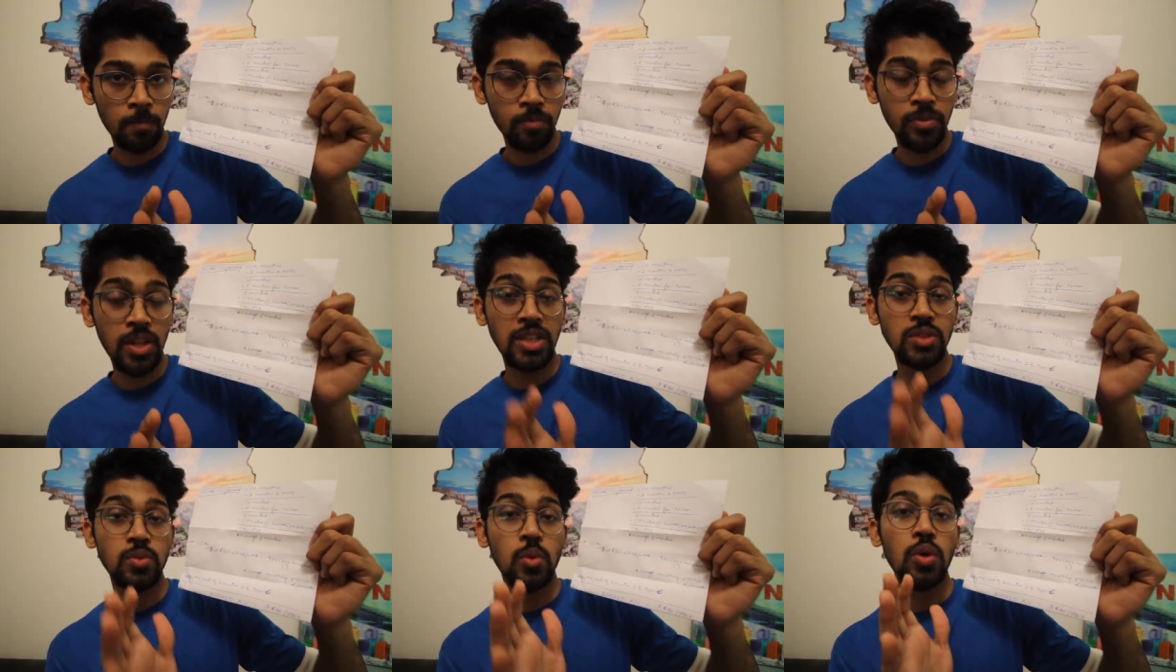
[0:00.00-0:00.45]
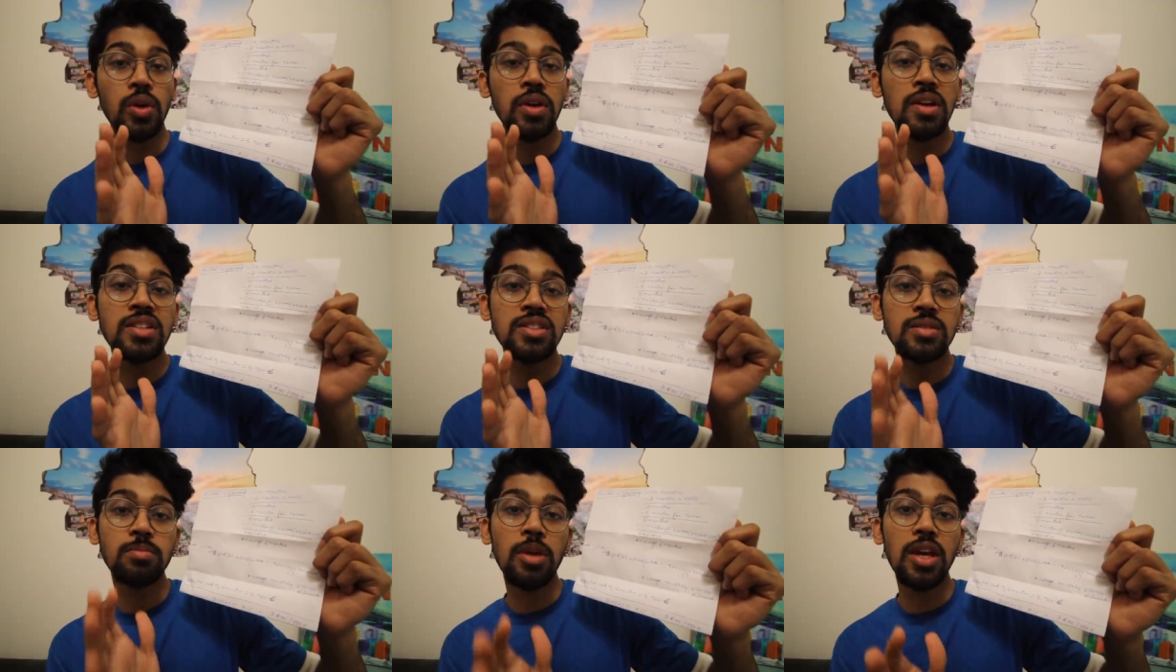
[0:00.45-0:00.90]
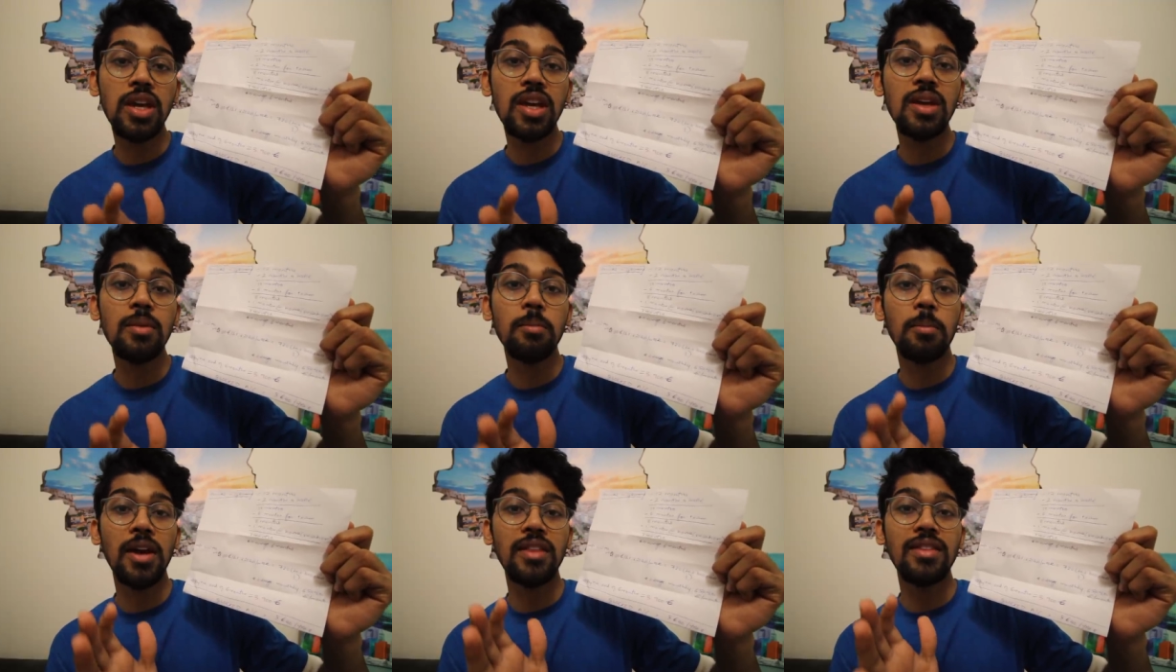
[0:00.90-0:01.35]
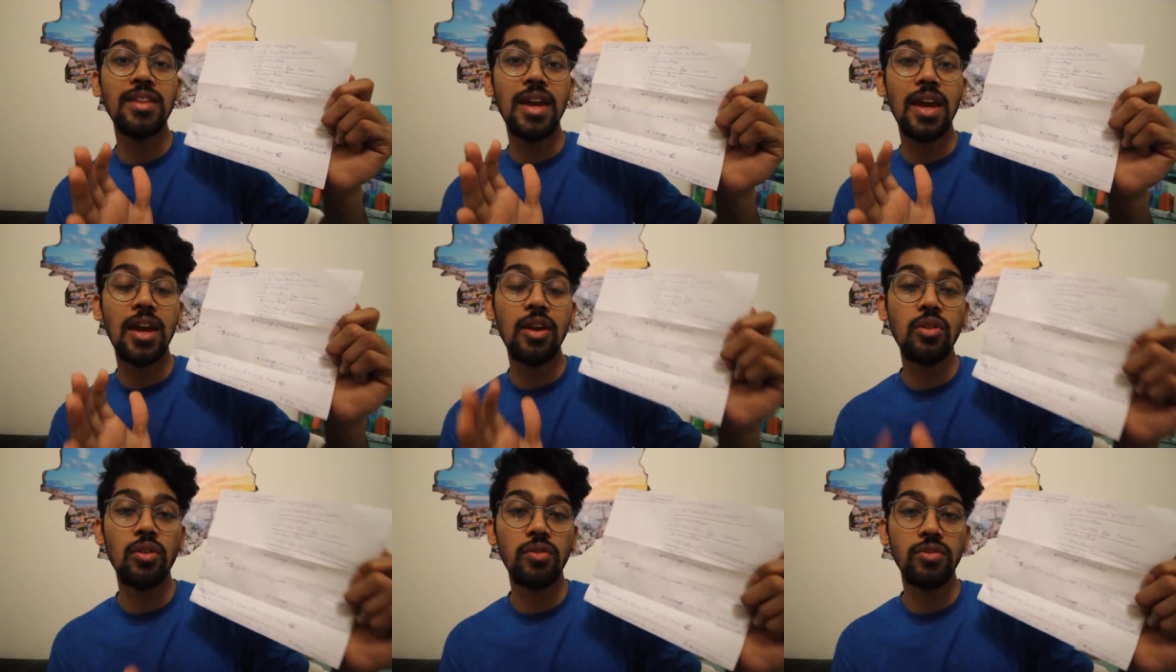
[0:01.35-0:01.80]
That's what he's making by
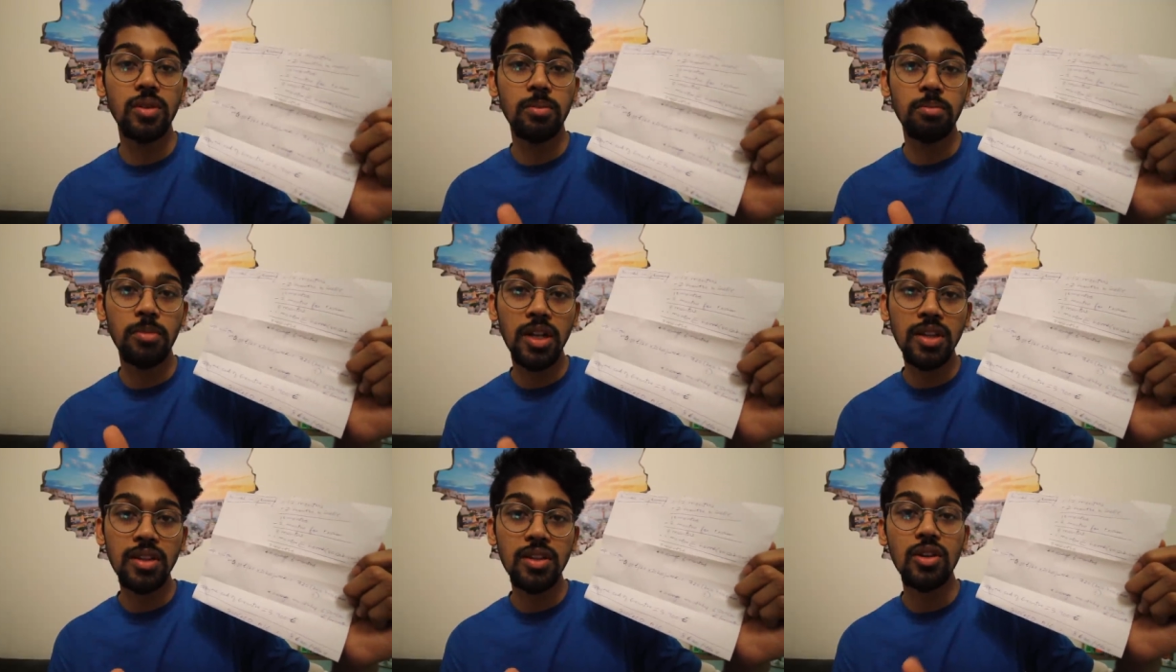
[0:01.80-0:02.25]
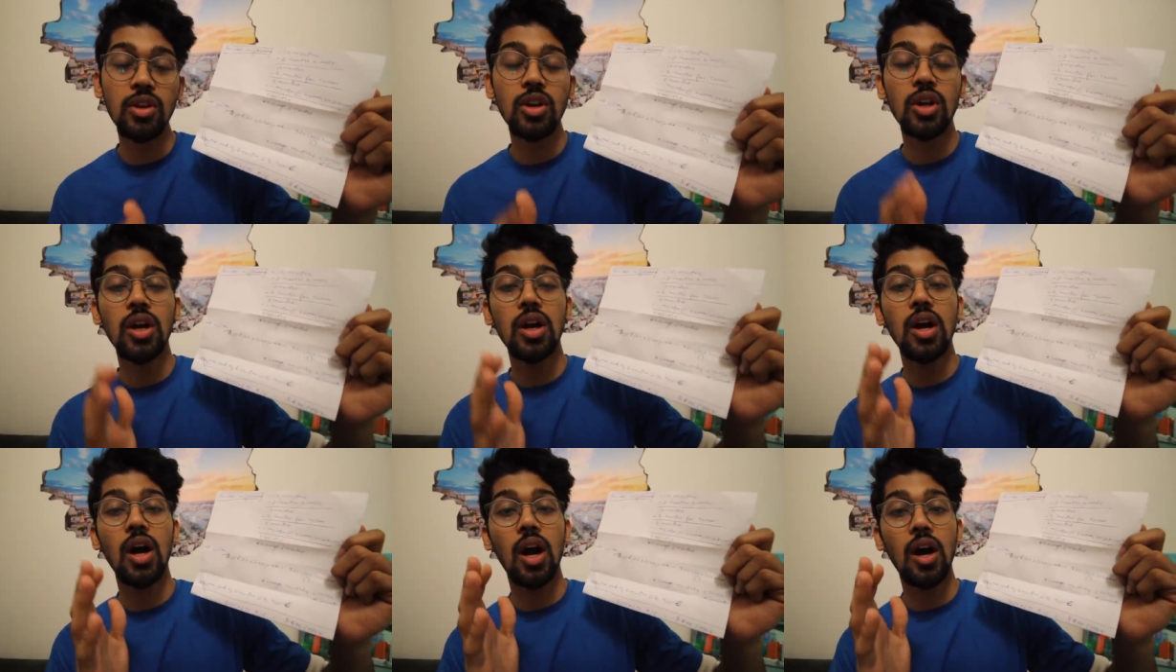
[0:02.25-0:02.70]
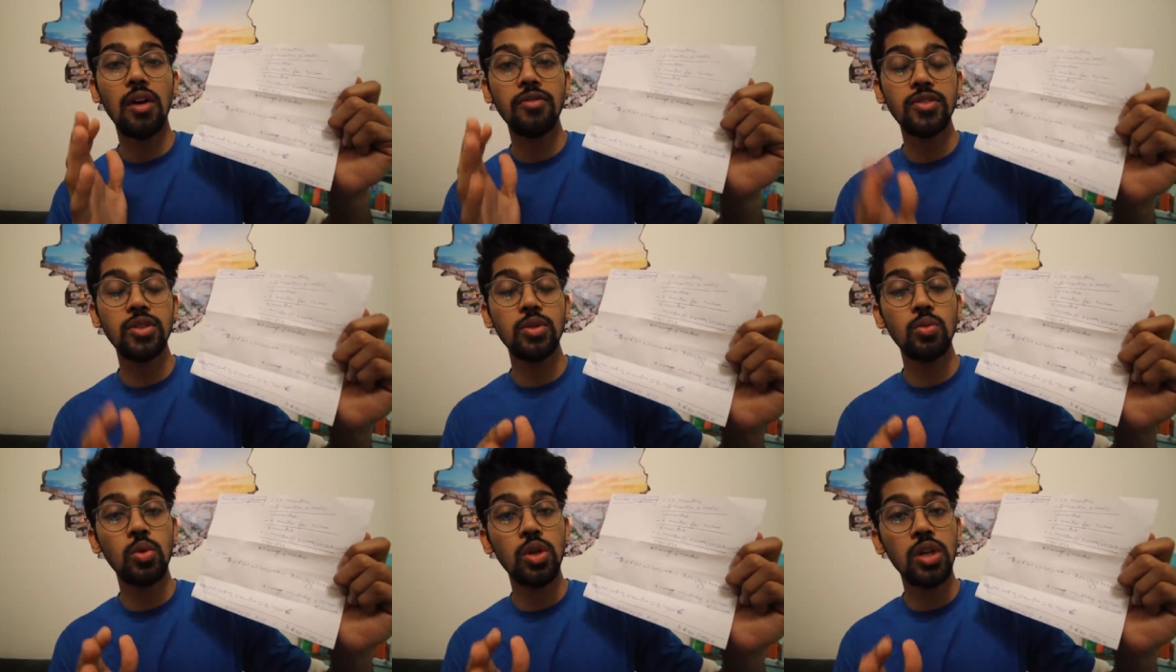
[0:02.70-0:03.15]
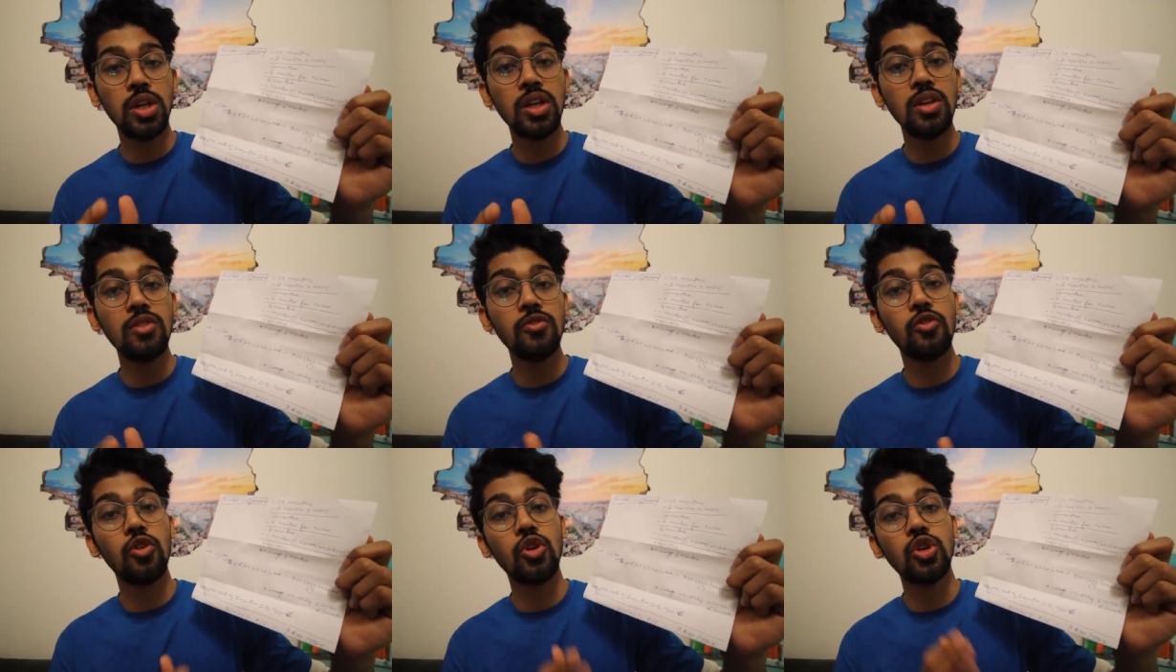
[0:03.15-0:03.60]
the end of the month after
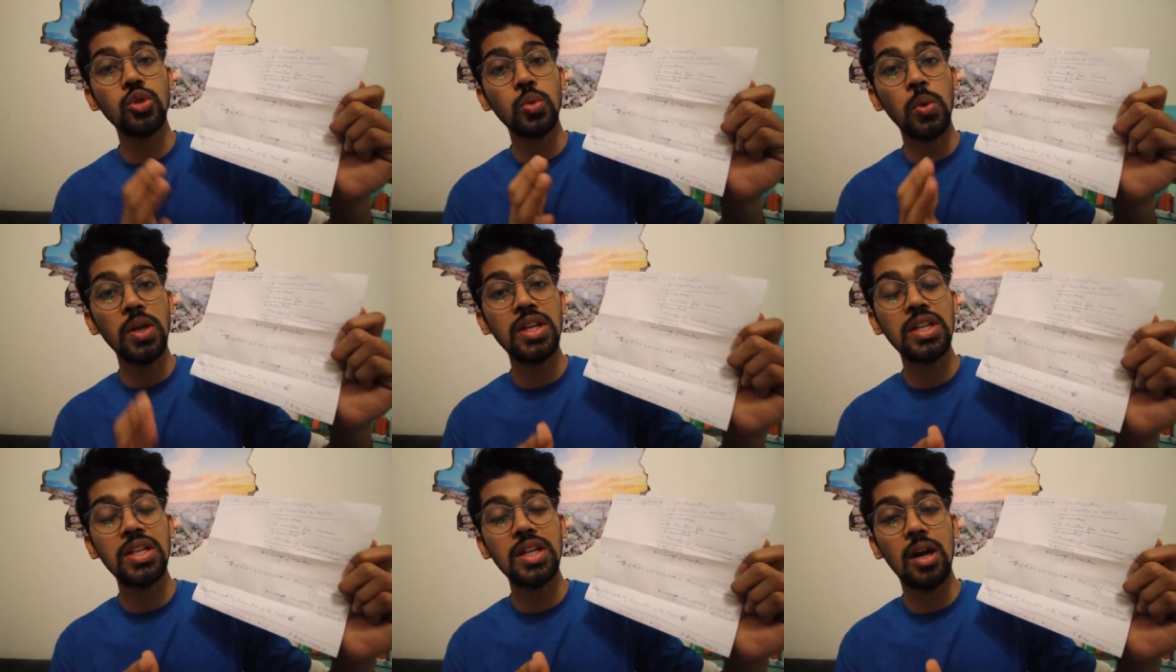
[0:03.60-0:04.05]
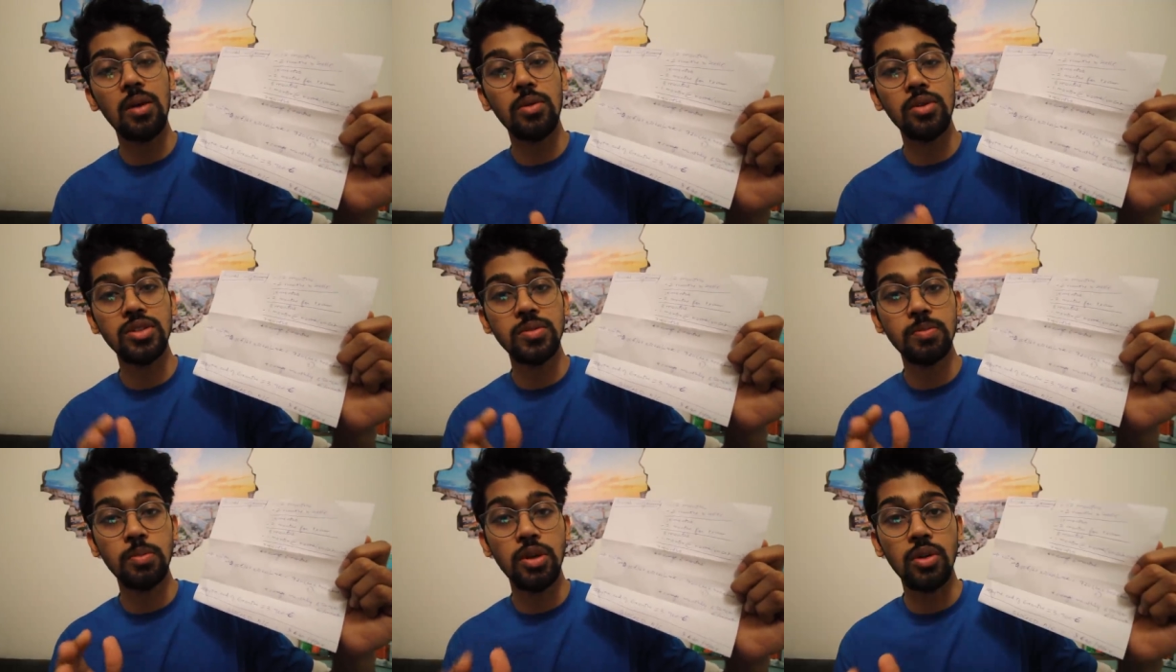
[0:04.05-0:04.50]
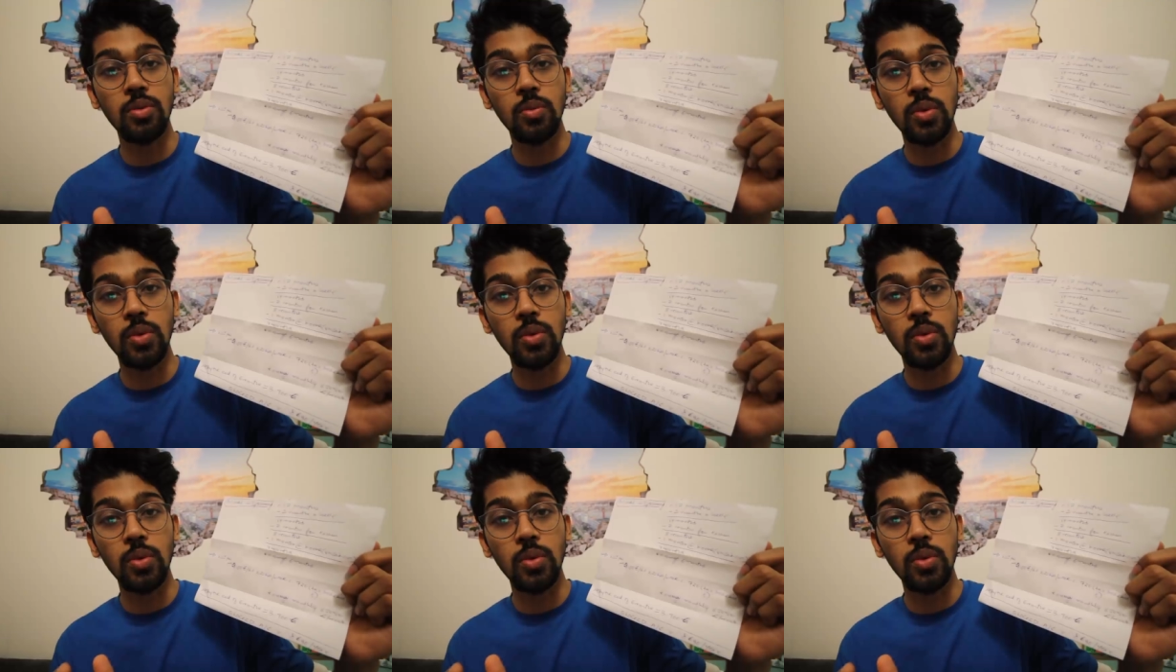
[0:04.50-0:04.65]
working for 20 hours per